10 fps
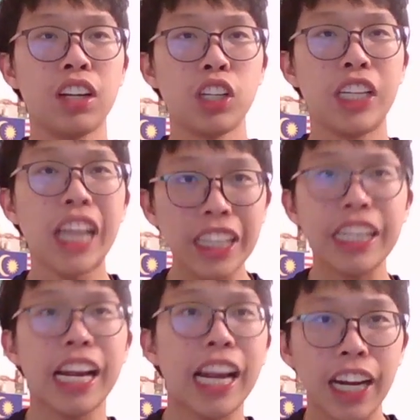
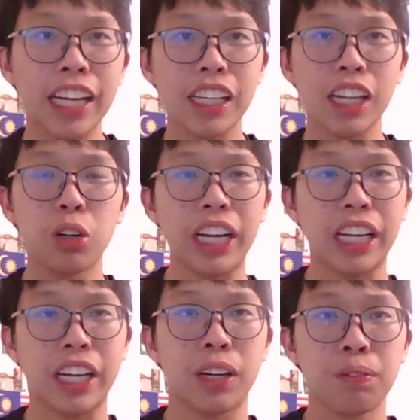Yesterday against
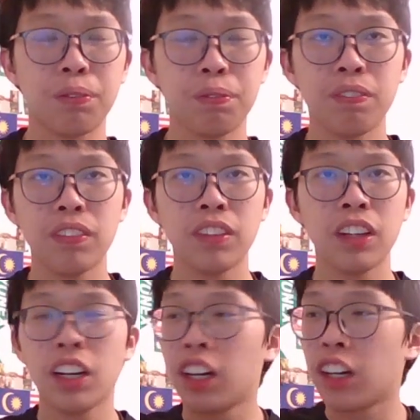Indonesia.
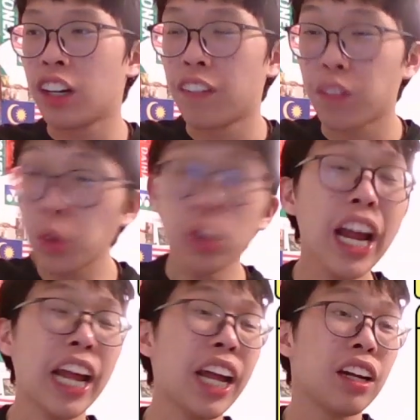
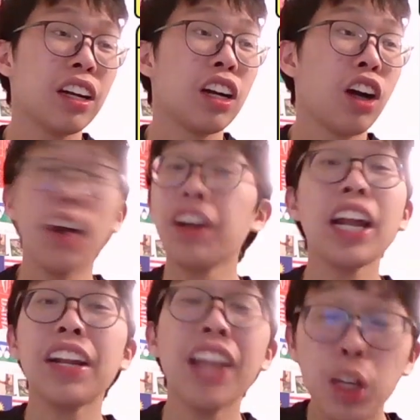Today, and,
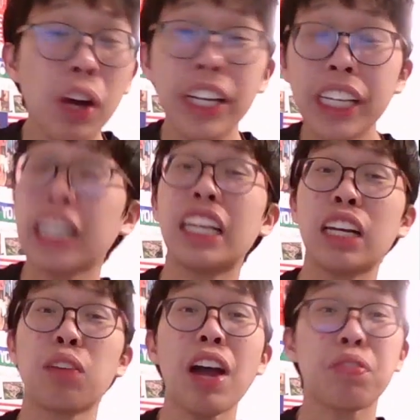and that's why he can
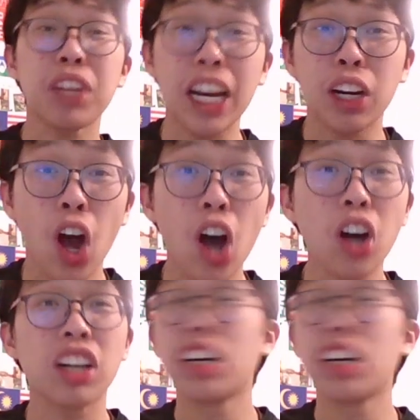survive for that long.